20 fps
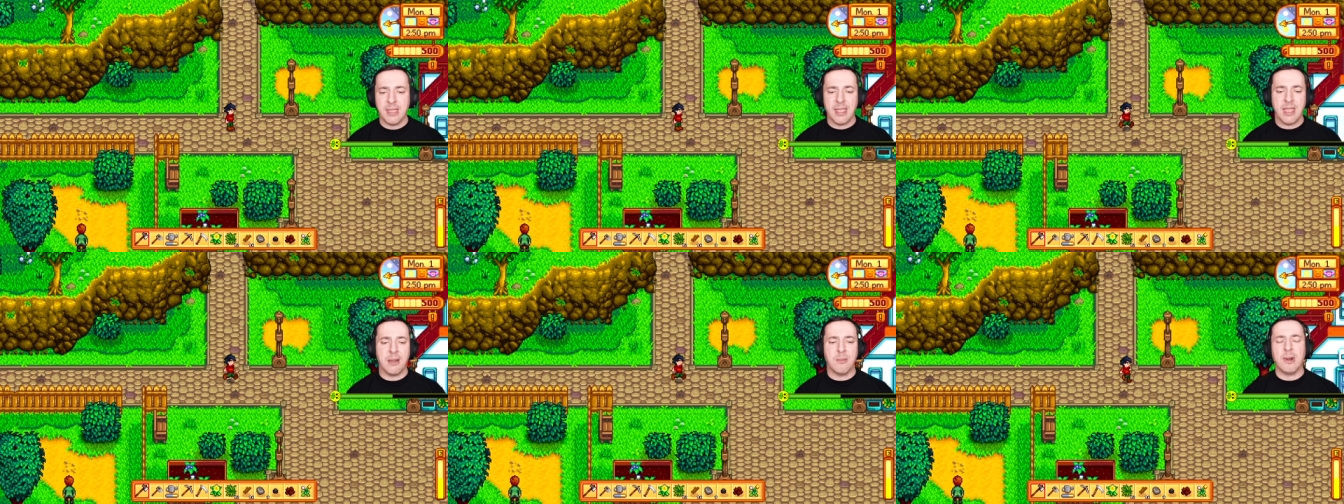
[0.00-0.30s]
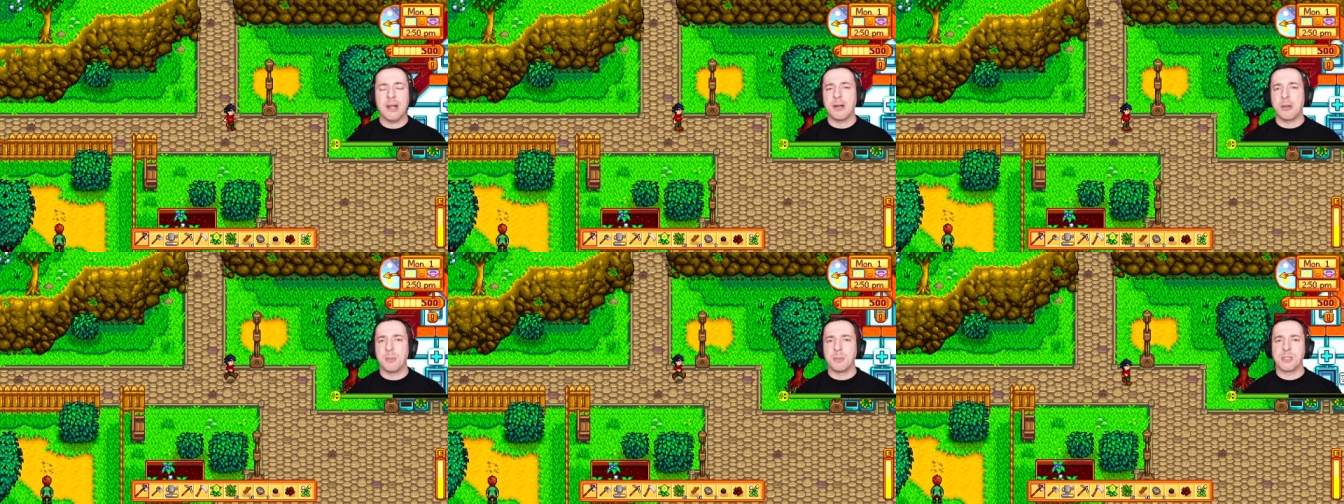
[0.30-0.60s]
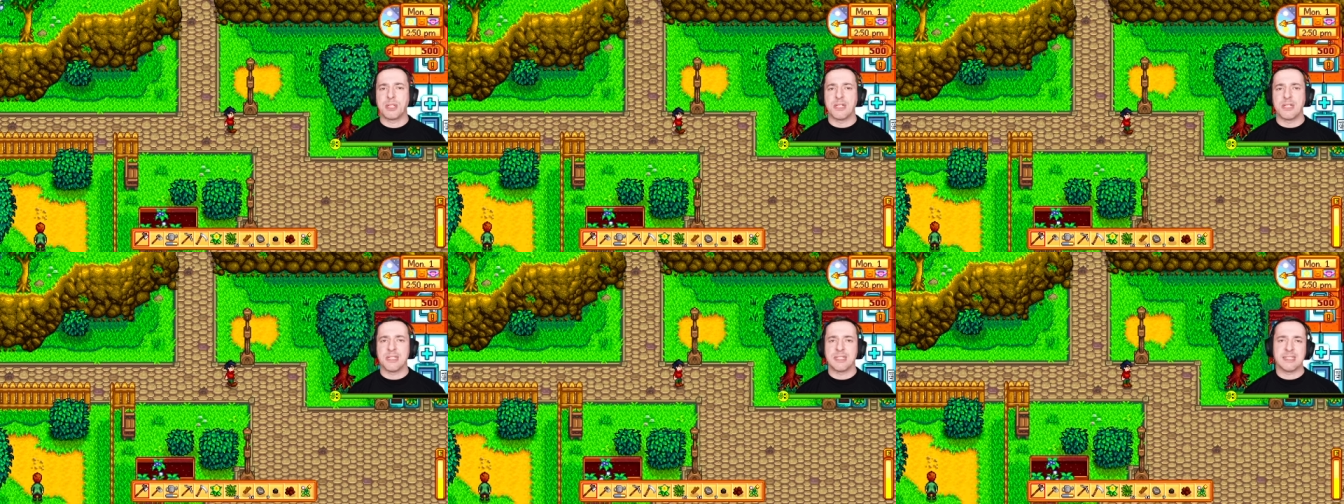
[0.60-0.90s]
And one
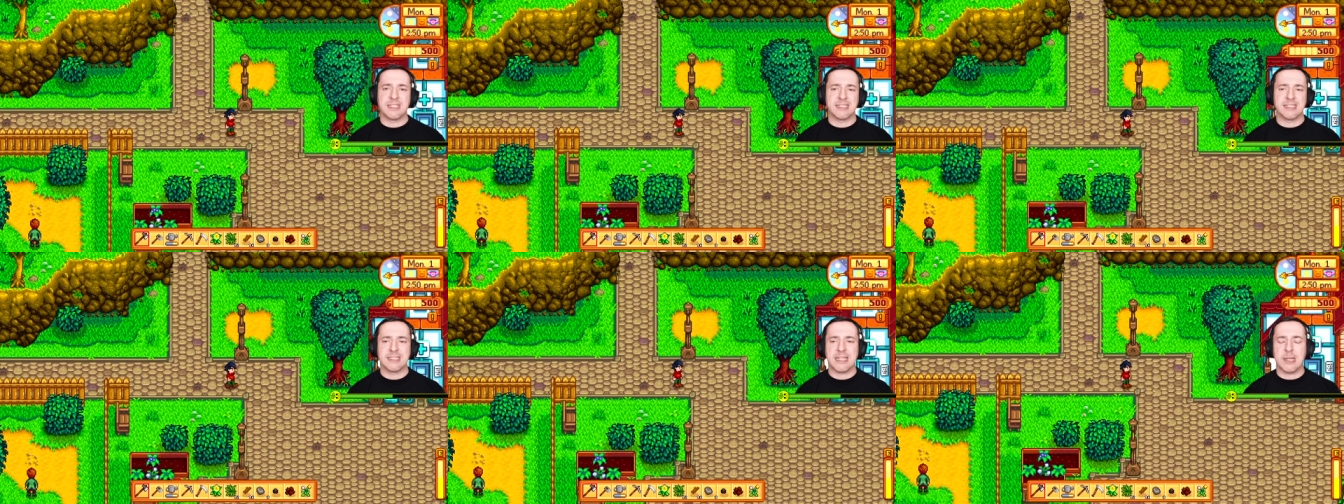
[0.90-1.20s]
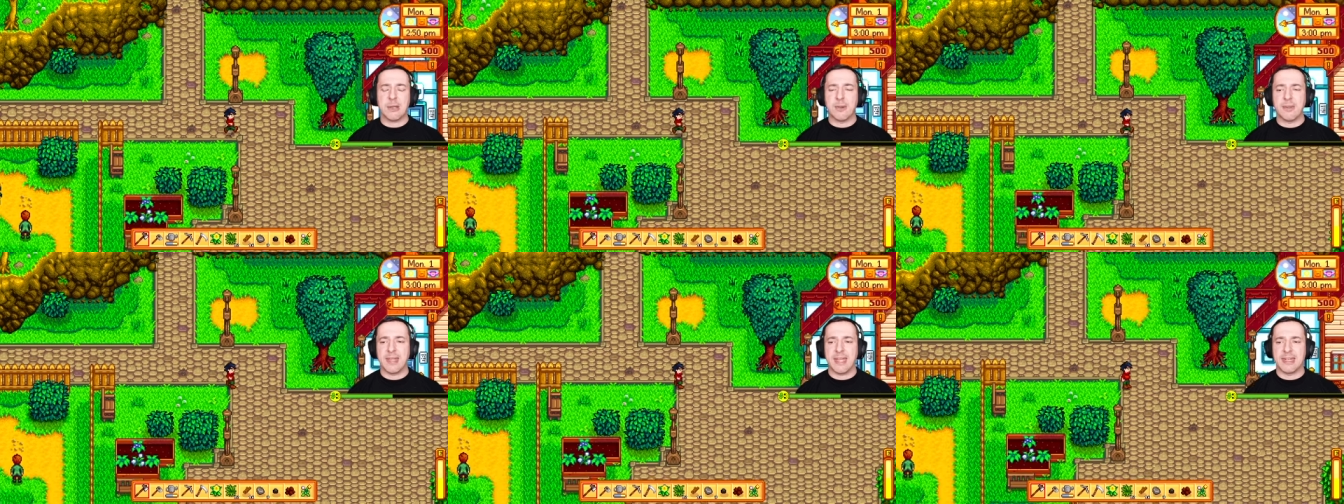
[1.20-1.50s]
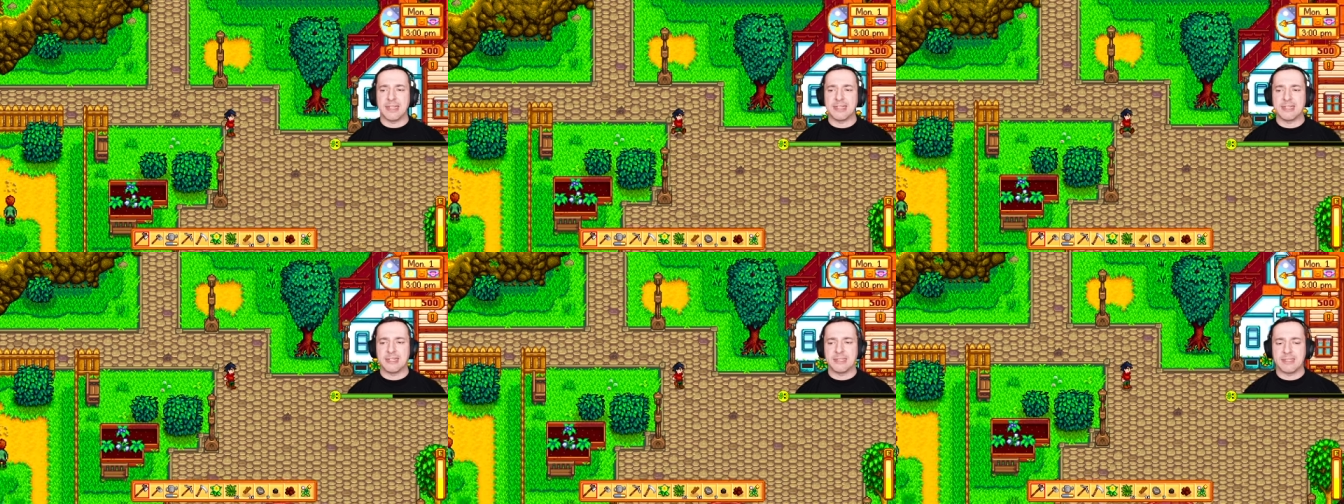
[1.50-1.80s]
option is to sell
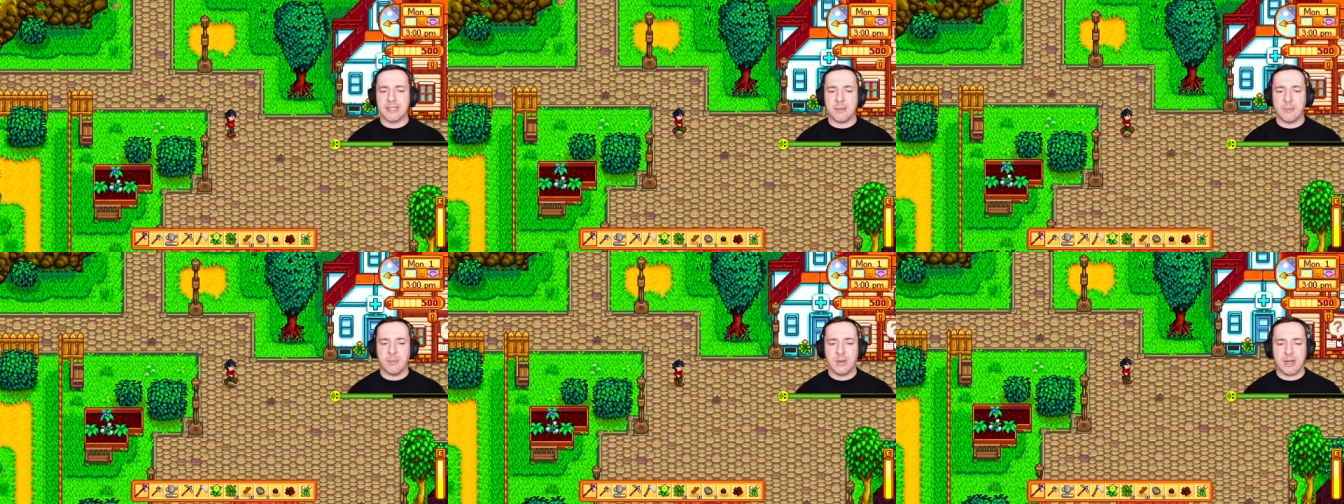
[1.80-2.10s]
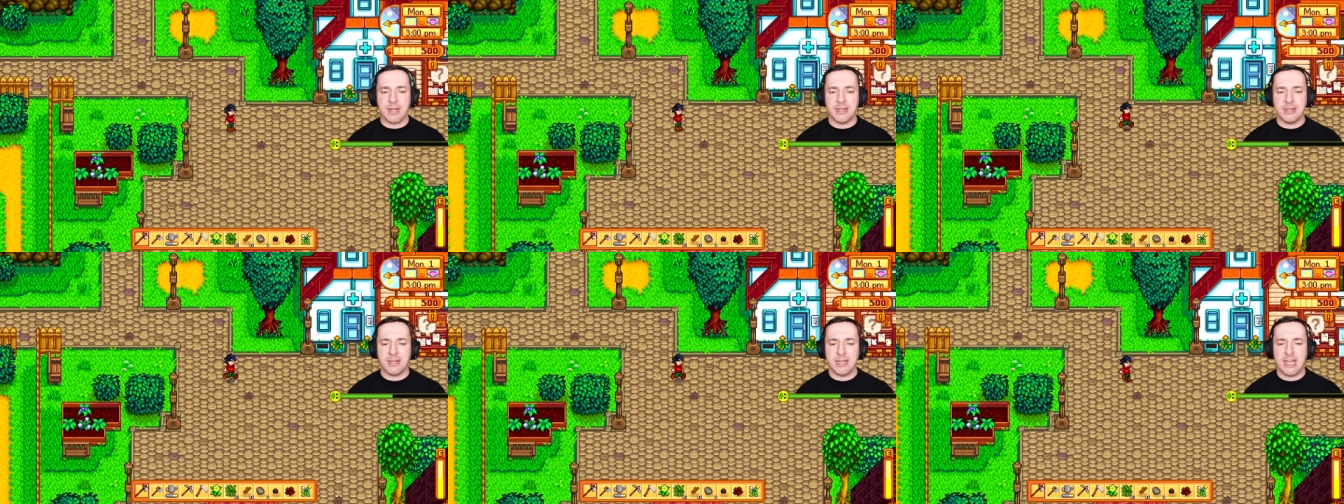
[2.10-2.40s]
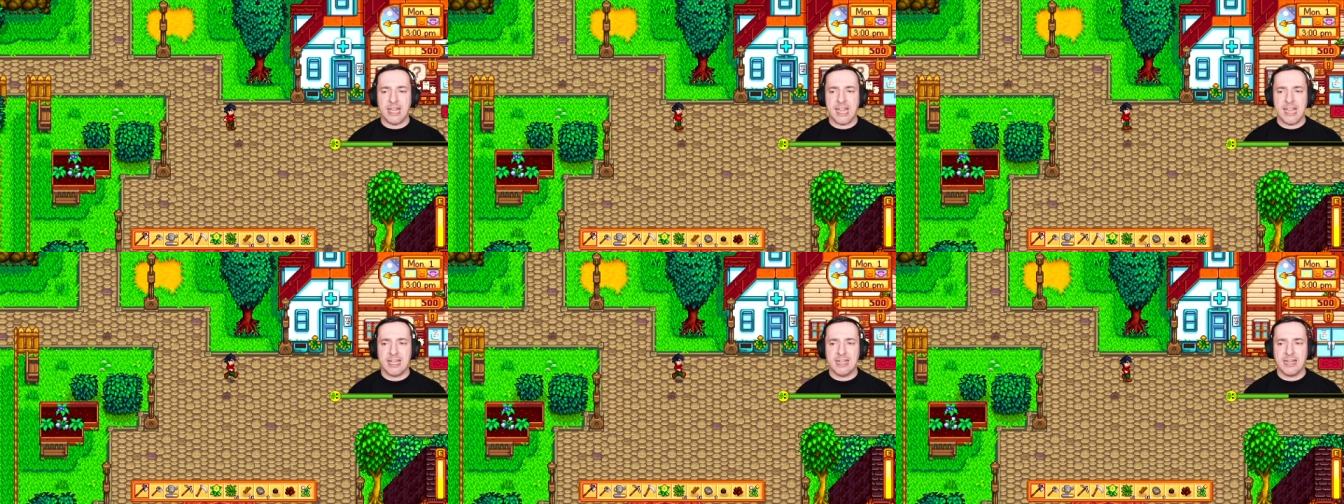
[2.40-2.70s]
that to someone
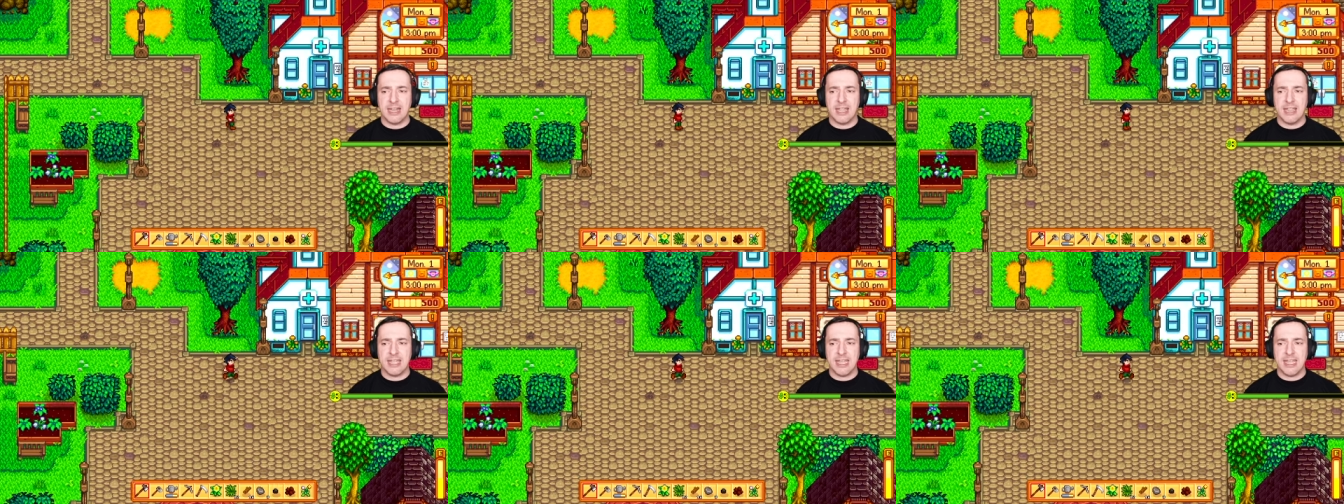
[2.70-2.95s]
and